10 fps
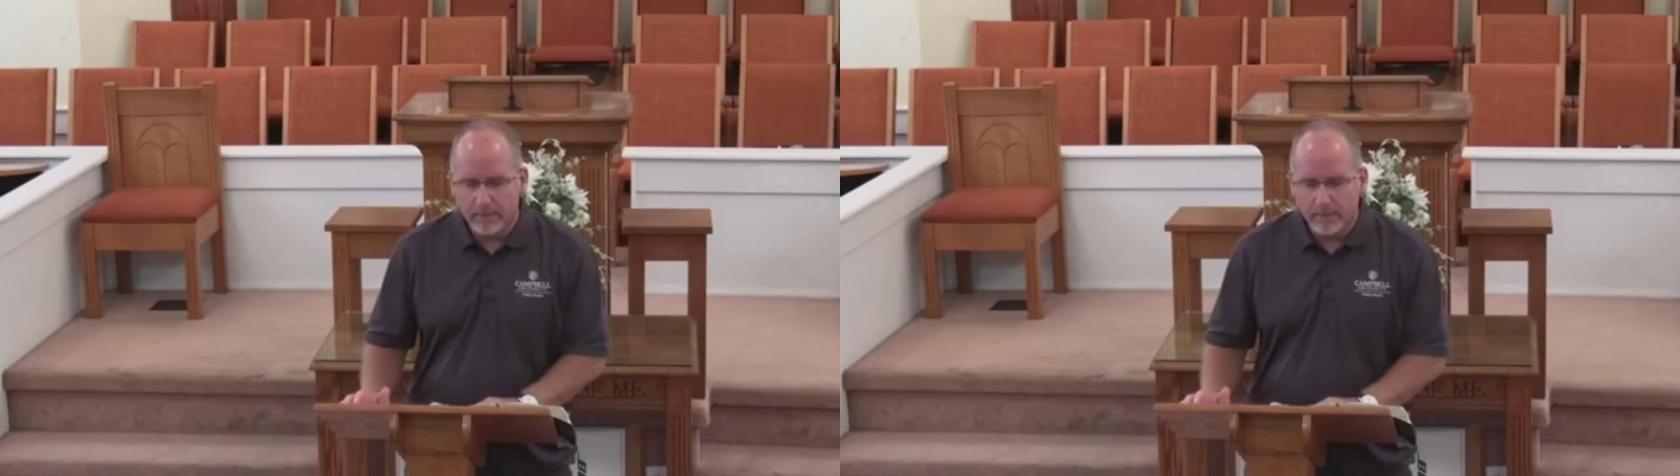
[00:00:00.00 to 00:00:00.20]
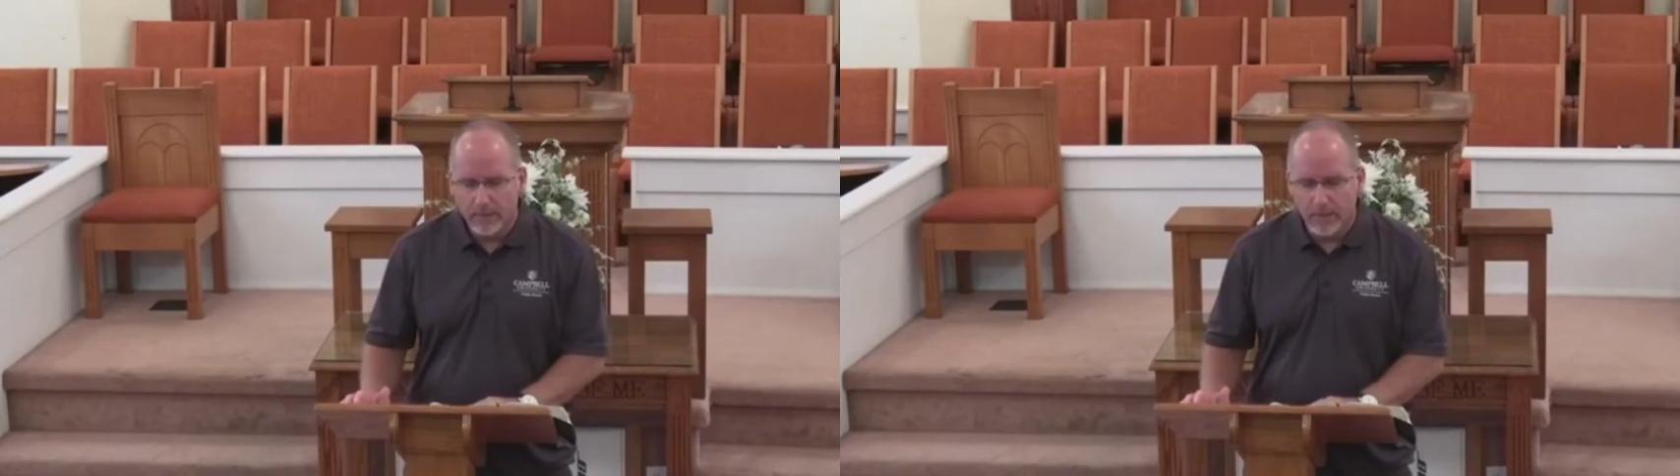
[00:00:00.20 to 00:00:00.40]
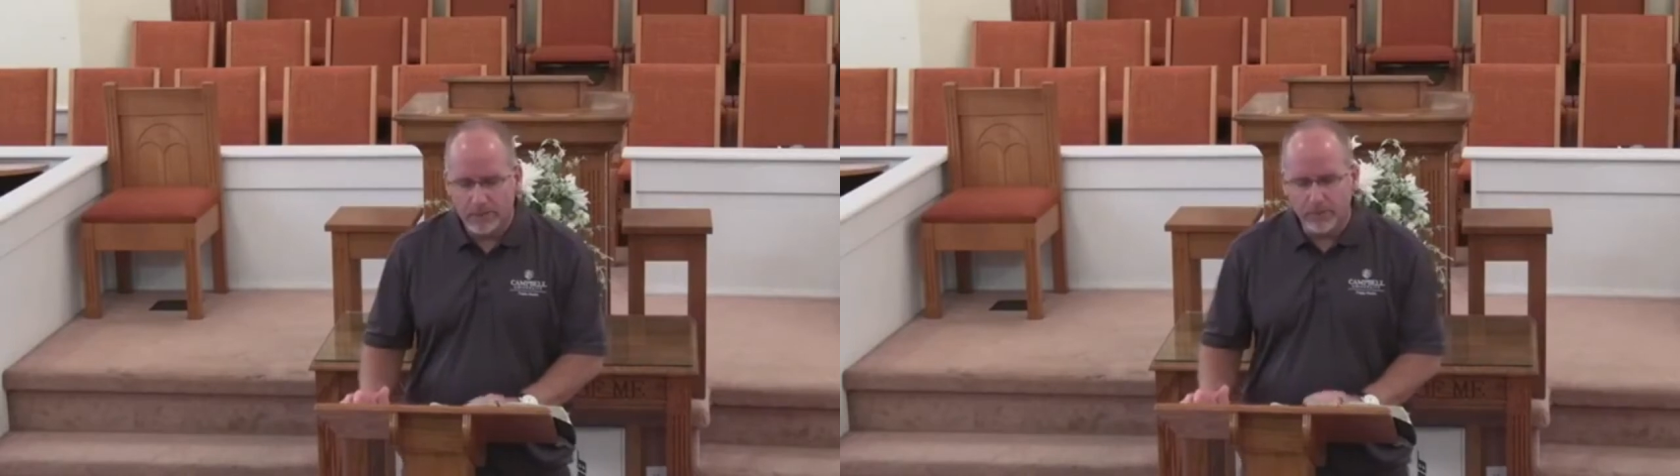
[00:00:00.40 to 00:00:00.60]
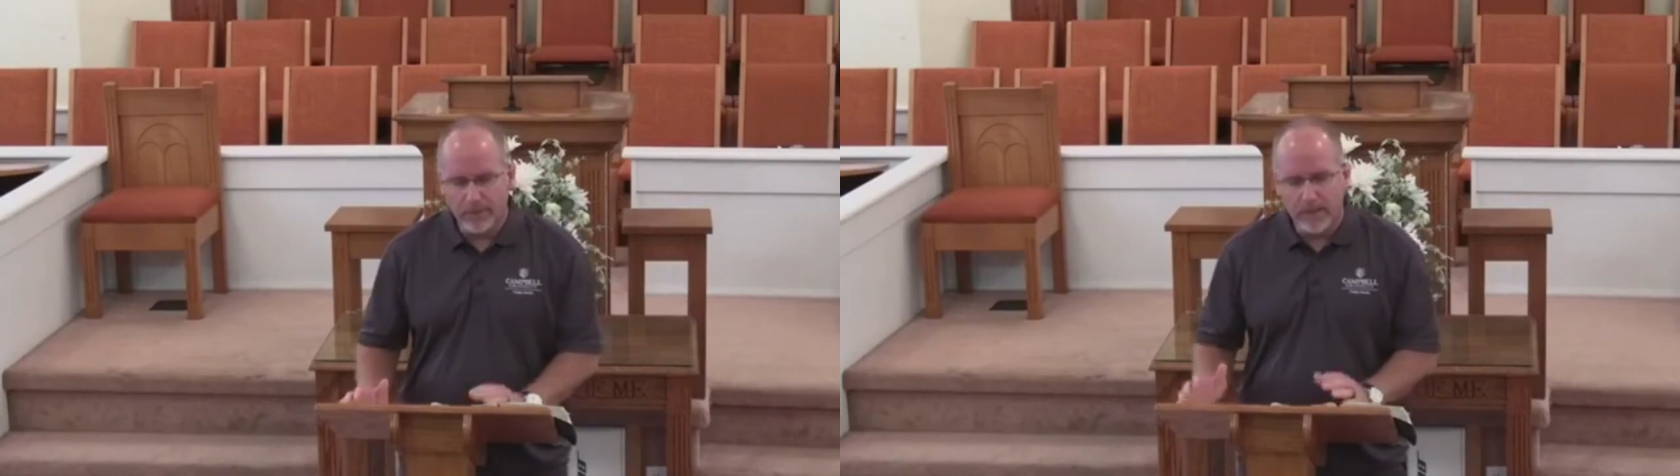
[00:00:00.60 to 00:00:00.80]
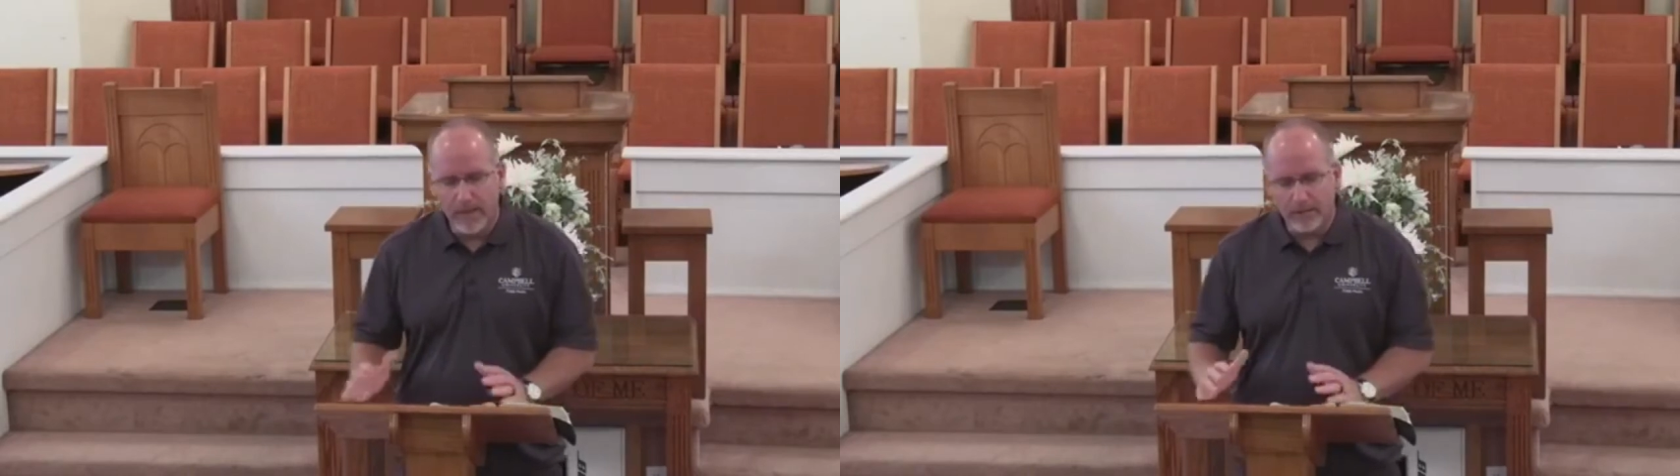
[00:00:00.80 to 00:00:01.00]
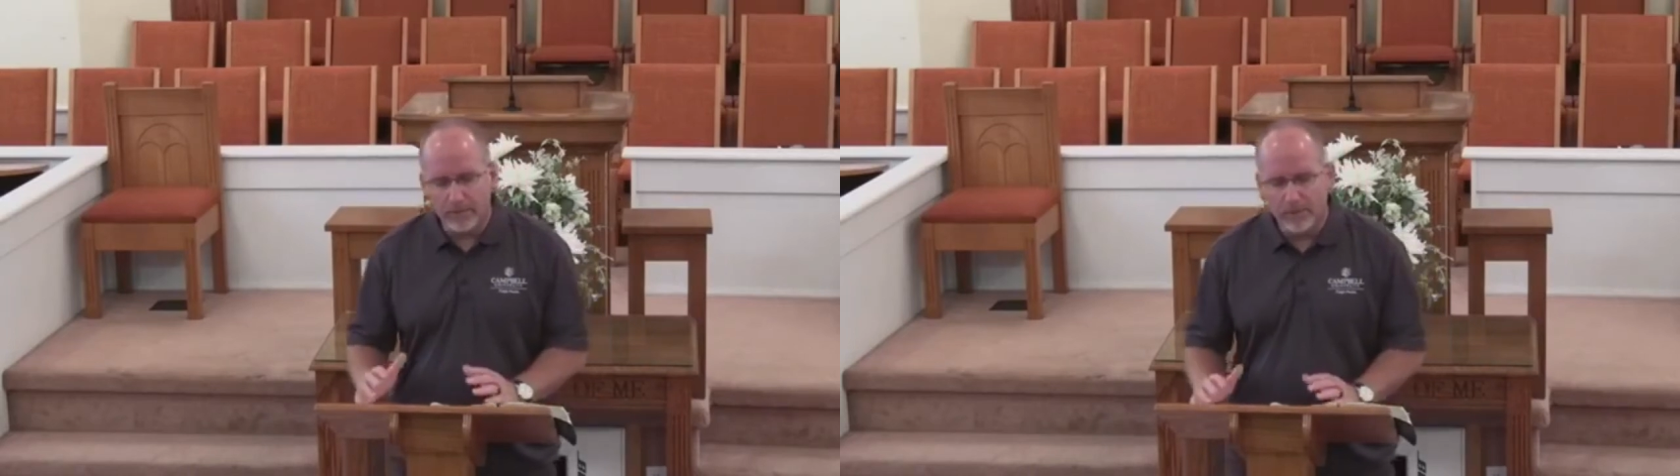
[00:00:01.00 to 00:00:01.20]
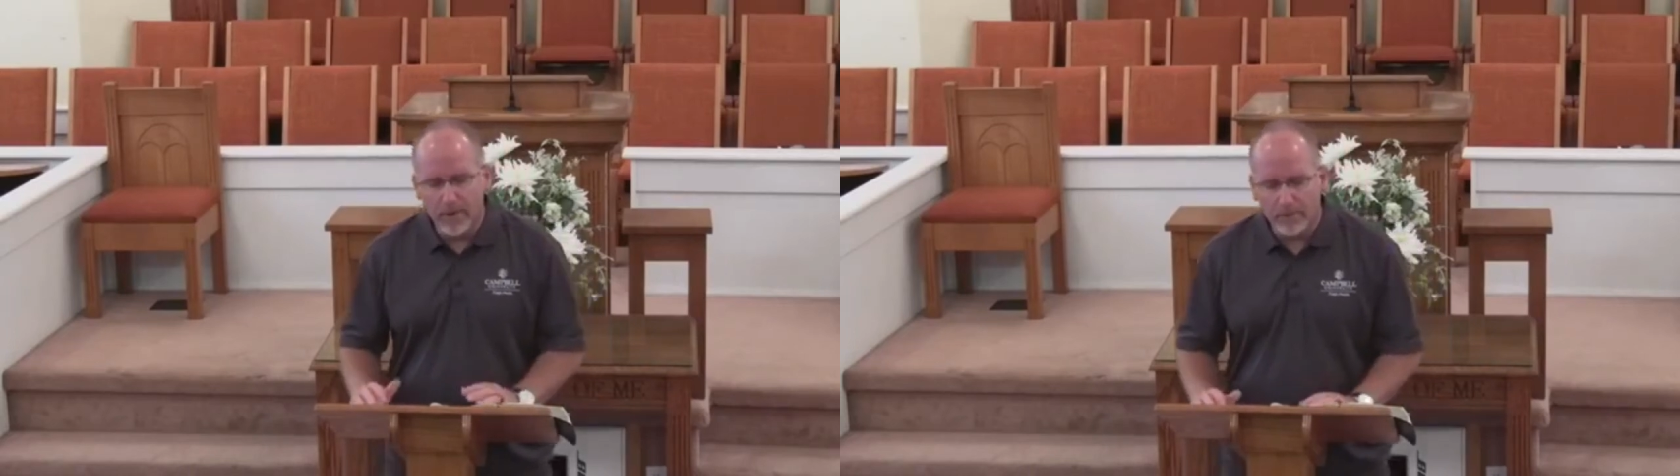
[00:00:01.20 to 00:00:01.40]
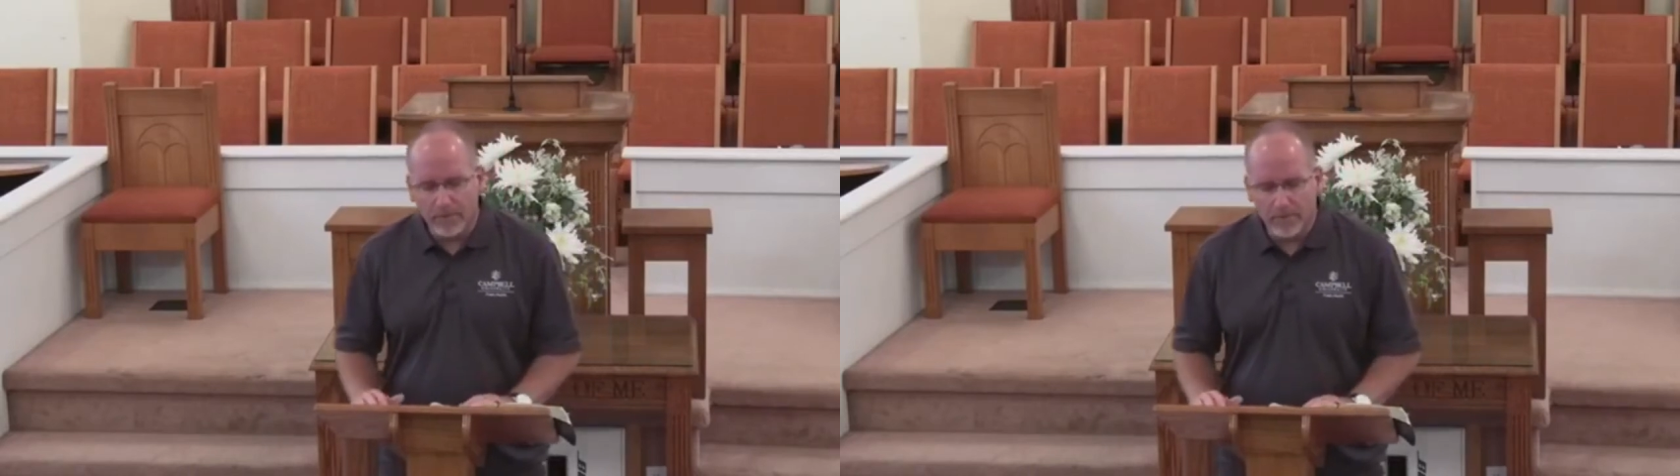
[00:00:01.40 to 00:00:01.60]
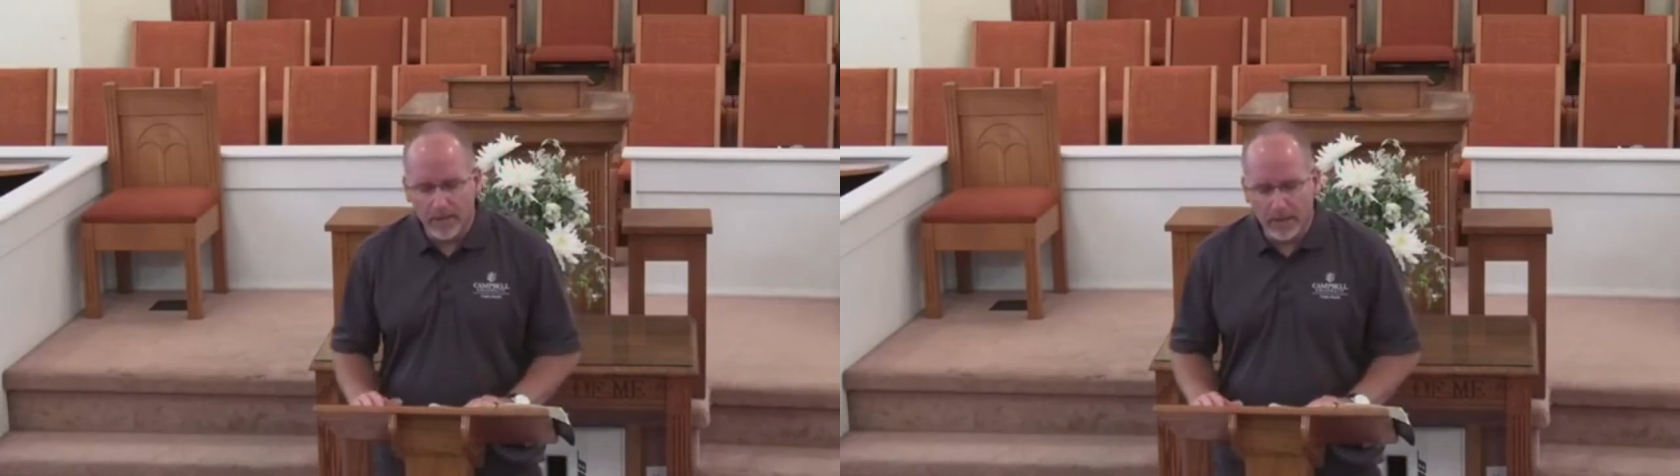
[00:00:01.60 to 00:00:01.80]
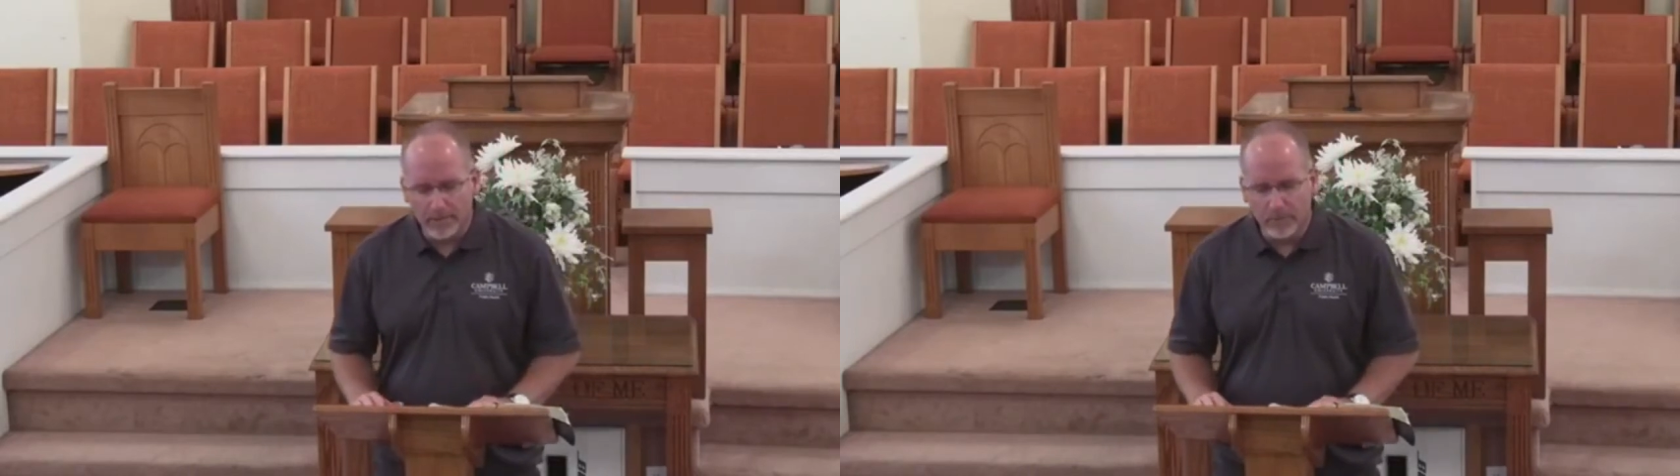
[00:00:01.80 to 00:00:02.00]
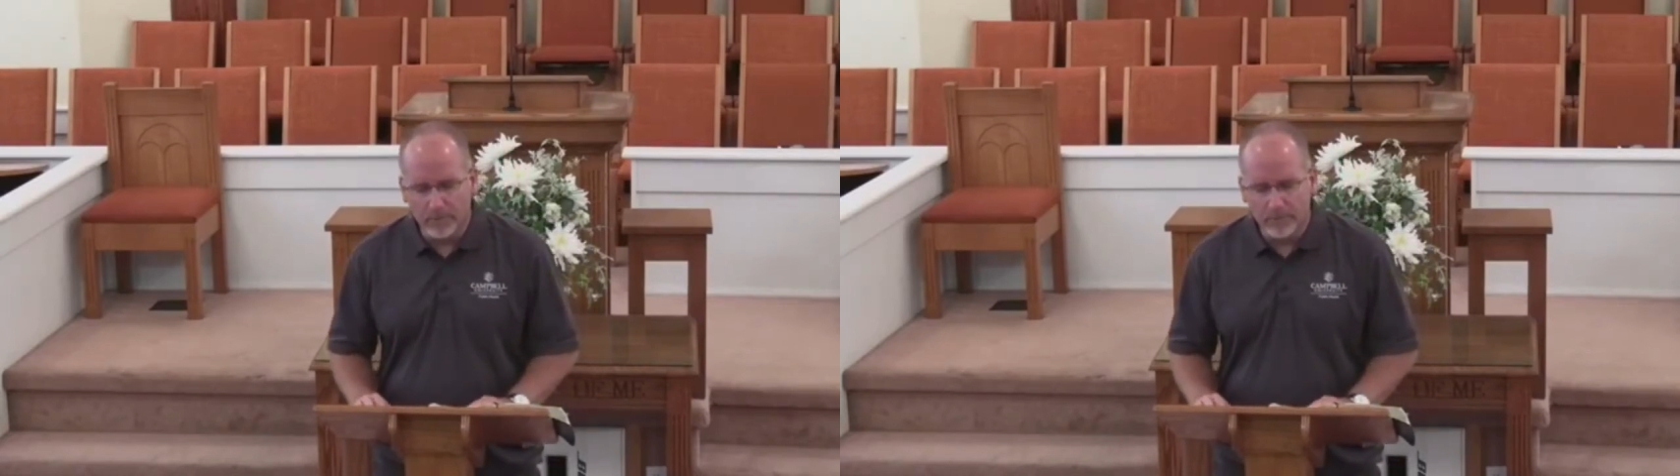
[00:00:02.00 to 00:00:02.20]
And as we gather around our Bible,